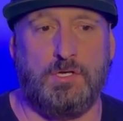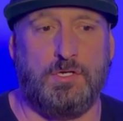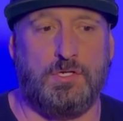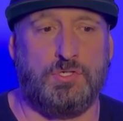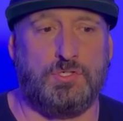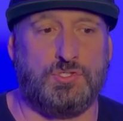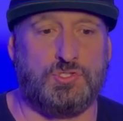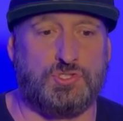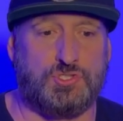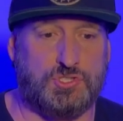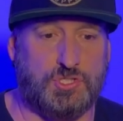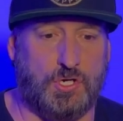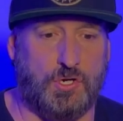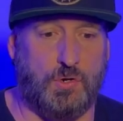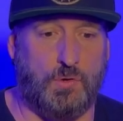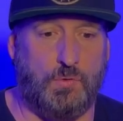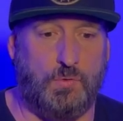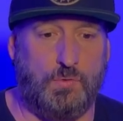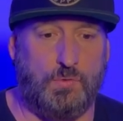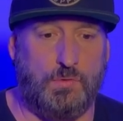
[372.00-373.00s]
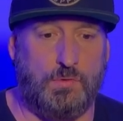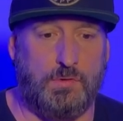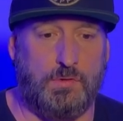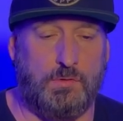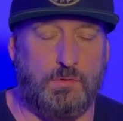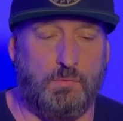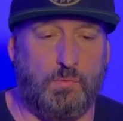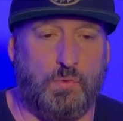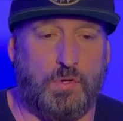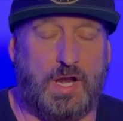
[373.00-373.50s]
So,
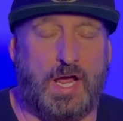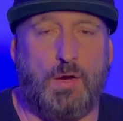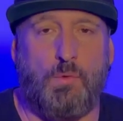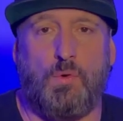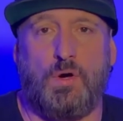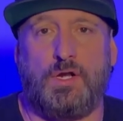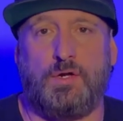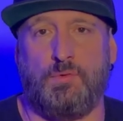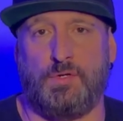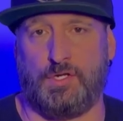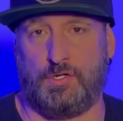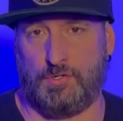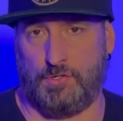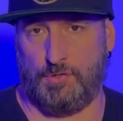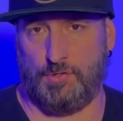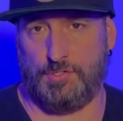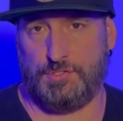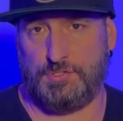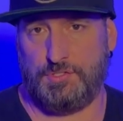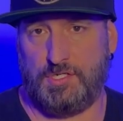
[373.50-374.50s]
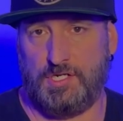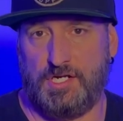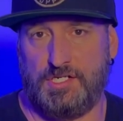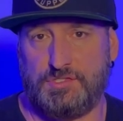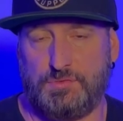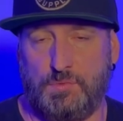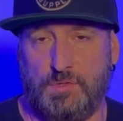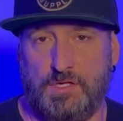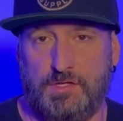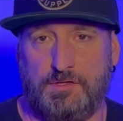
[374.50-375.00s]
what I want to encourage you guys
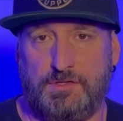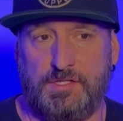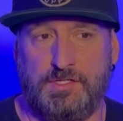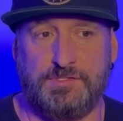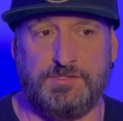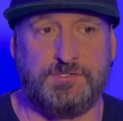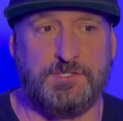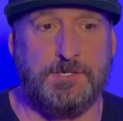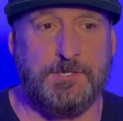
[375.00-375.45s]
with is,